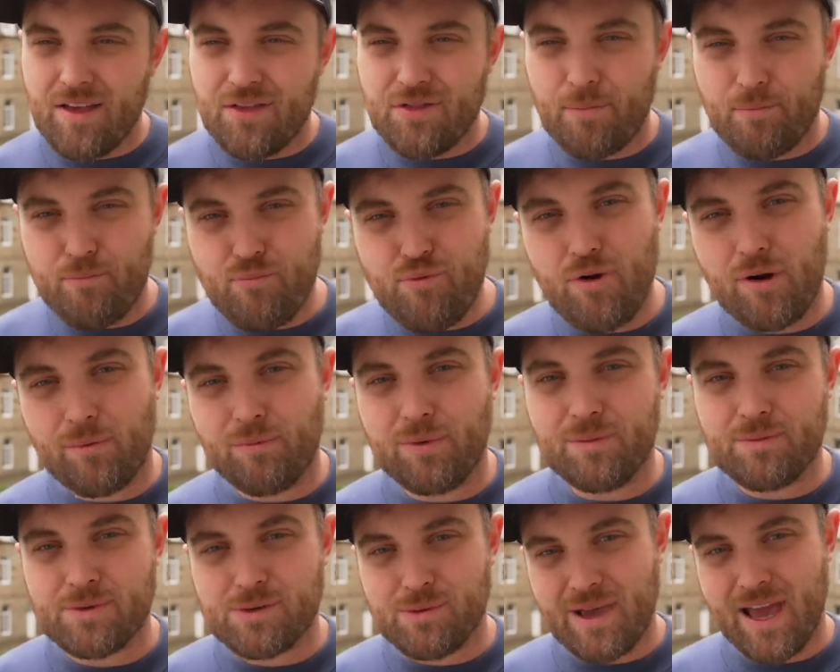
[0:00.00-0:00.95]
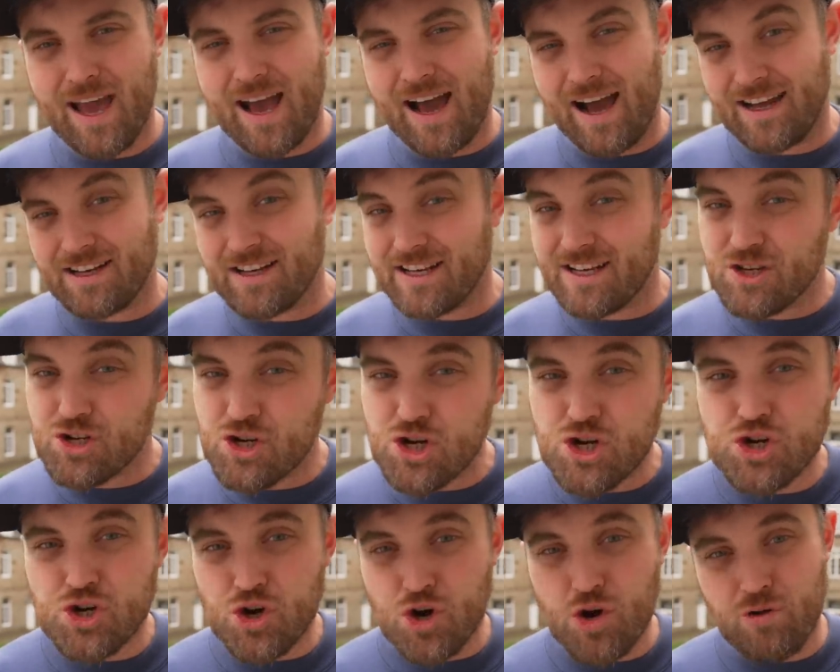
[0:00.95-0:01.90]
the problems we had
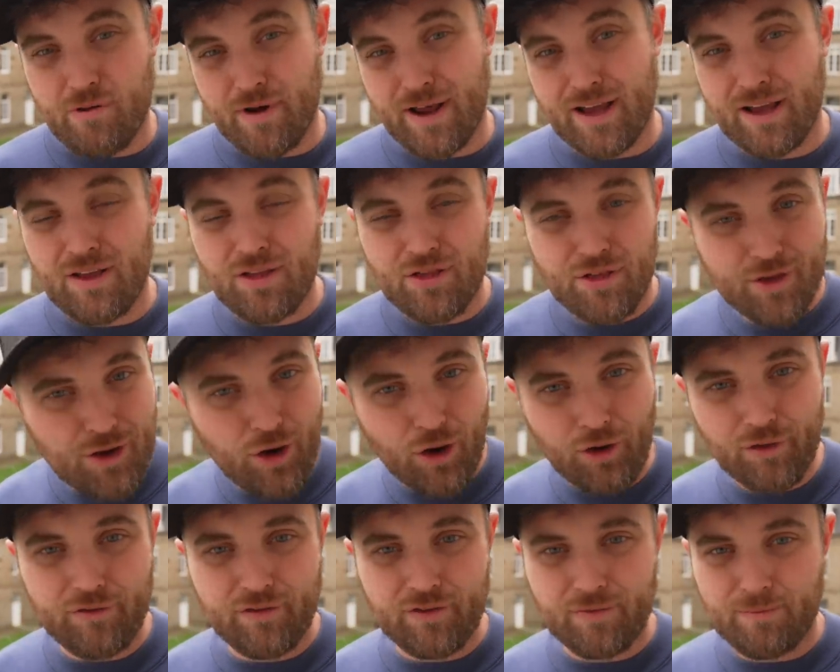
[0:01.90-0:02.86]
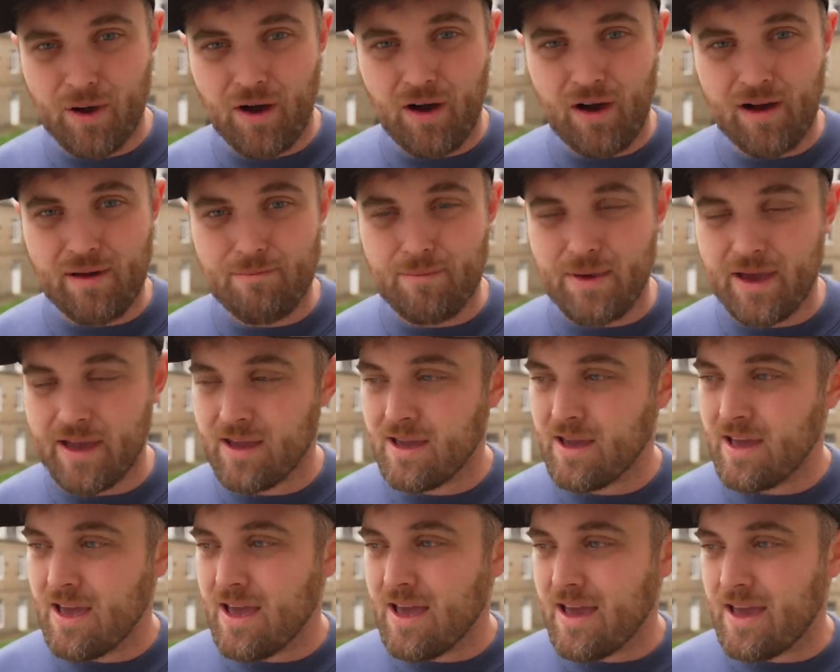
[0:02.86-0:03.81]
insuring the convent behind me.
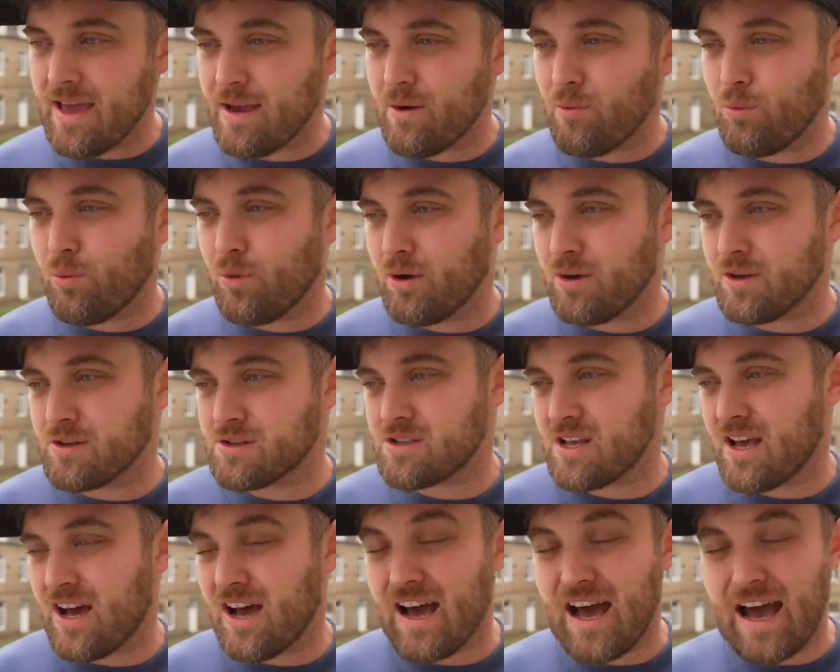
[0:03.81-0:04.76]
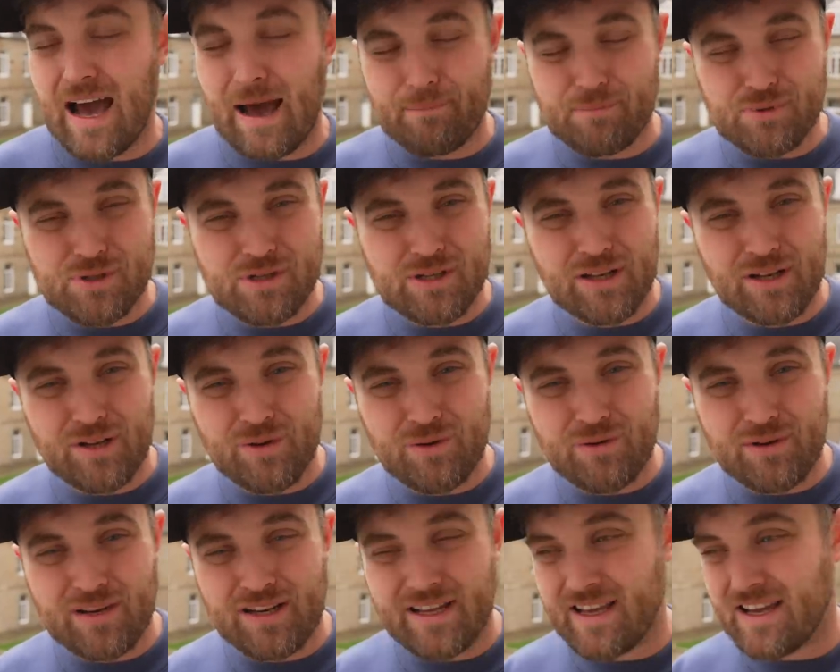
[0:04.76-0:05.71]
It was
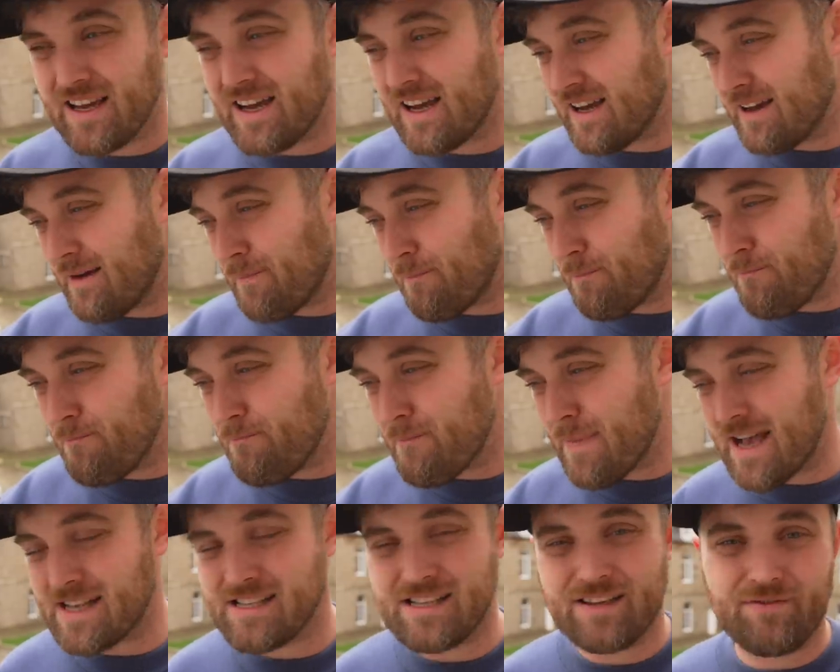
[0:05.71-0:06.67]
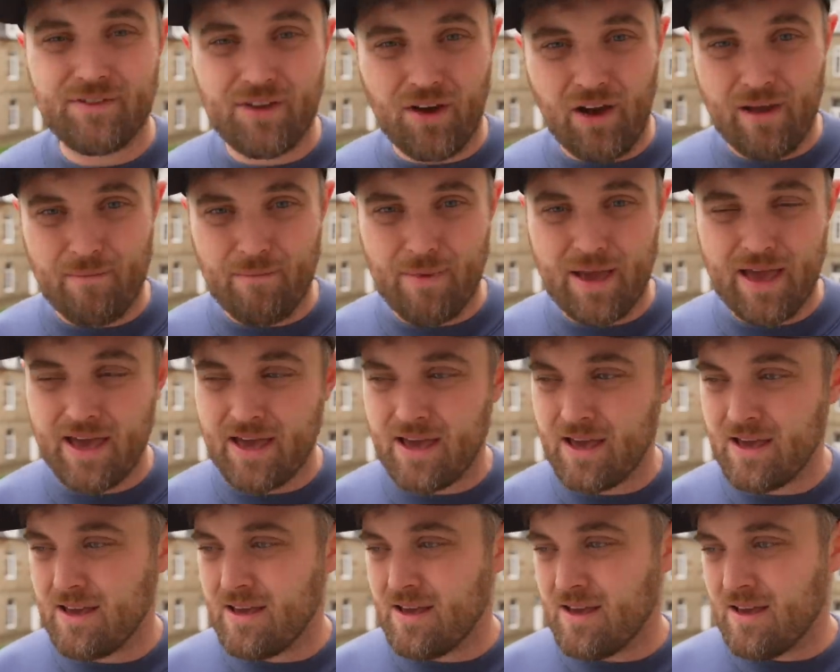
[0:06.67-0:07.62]
absolutely a massive
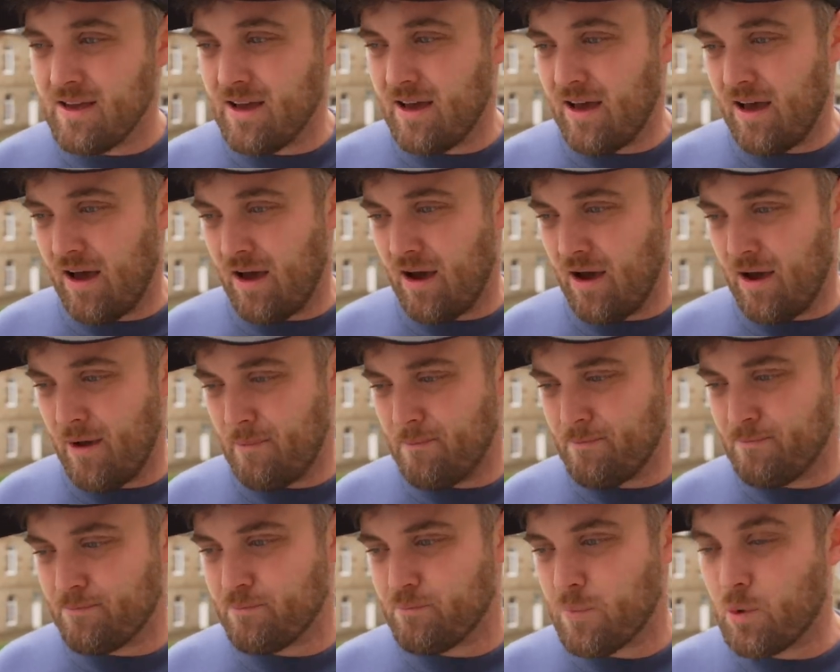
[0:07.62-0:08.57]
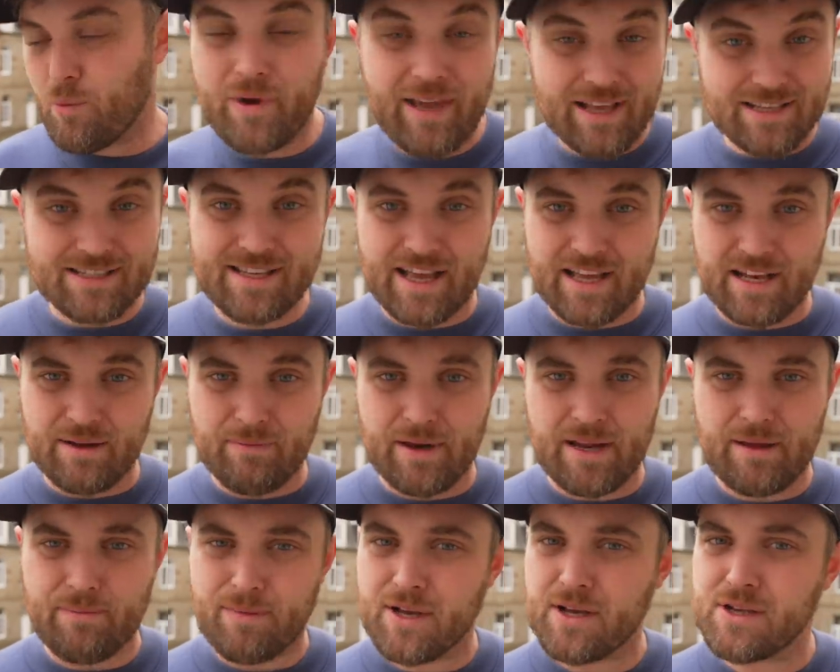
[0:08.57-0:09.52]
nightmare, but we'll get to that in a
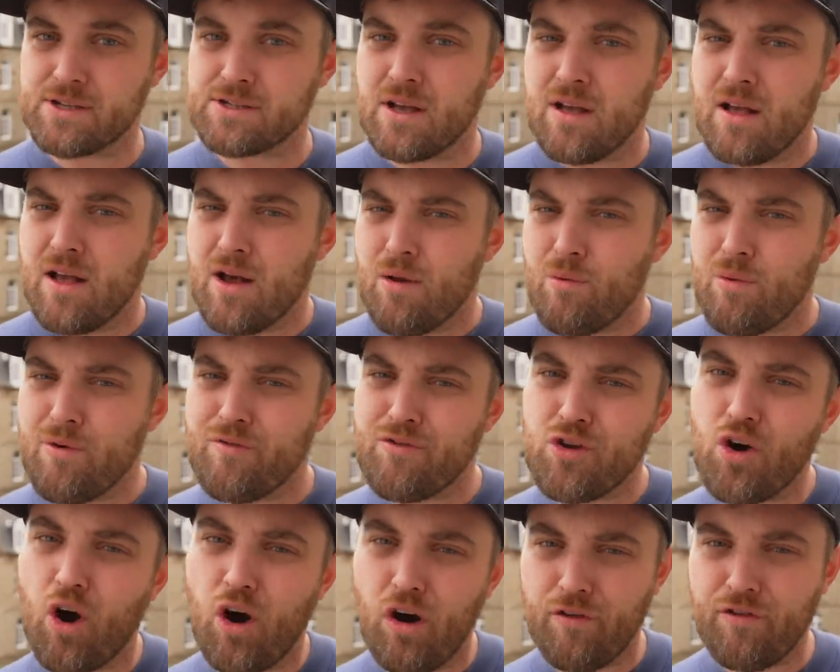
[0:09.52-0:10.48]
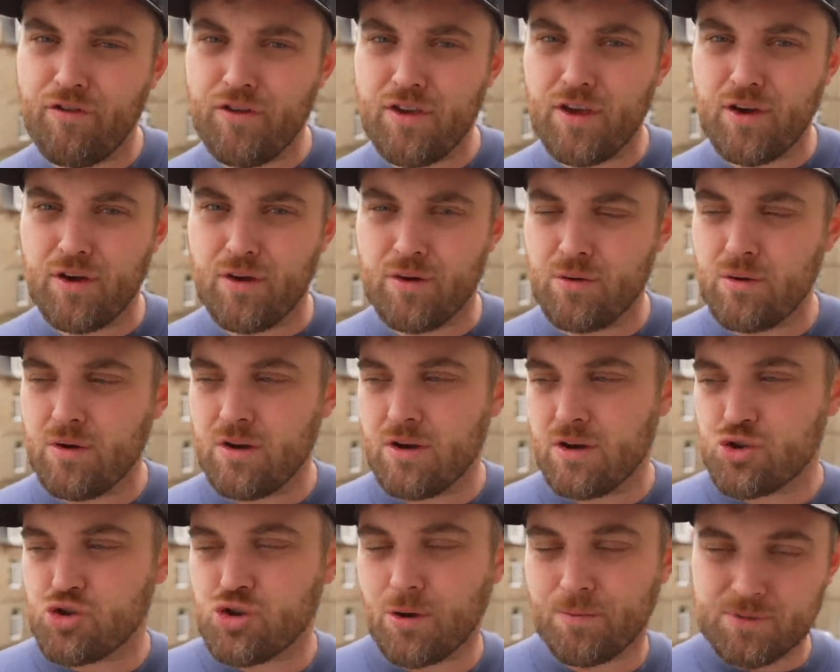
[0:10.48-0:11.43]
minute because we've got a few
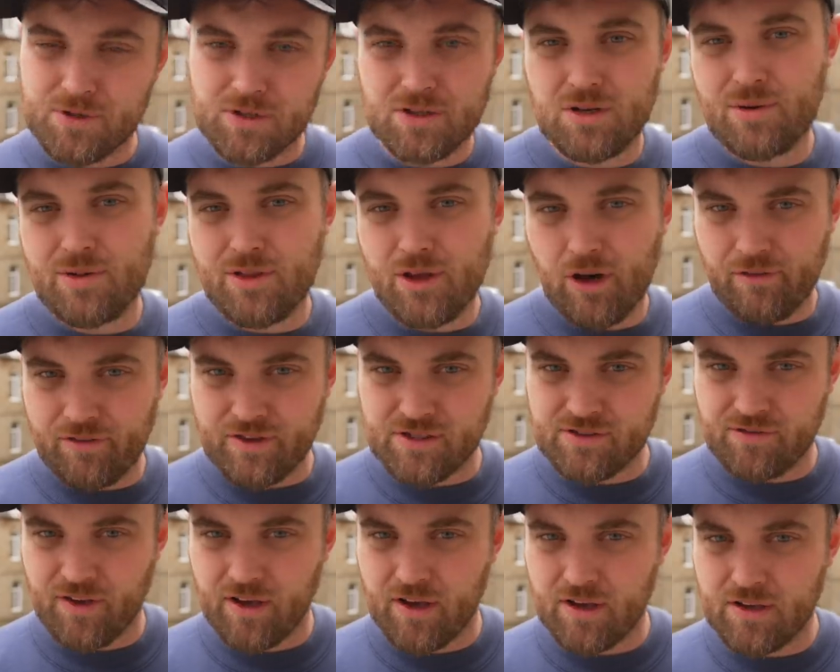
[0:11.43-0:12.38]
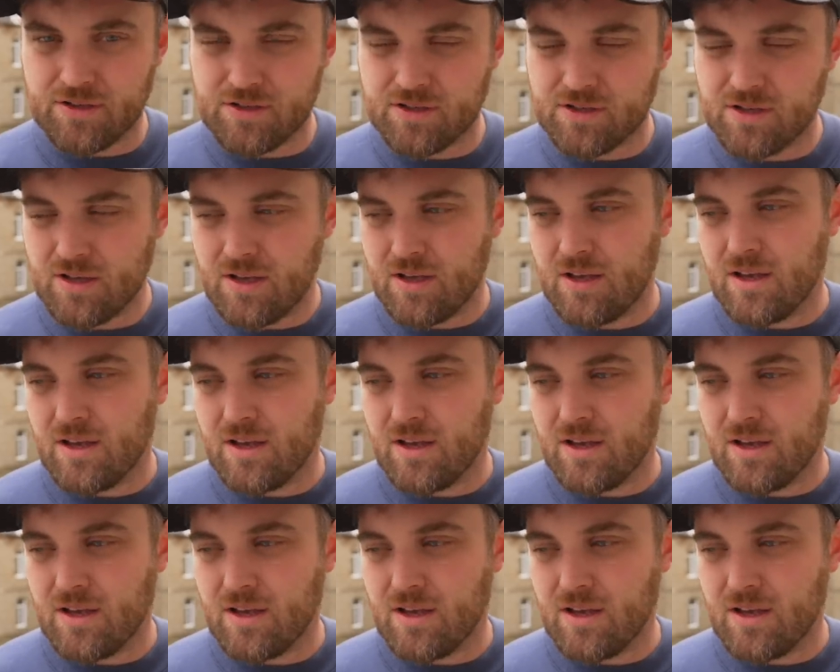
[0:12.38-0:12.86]
jobs to do in the office first.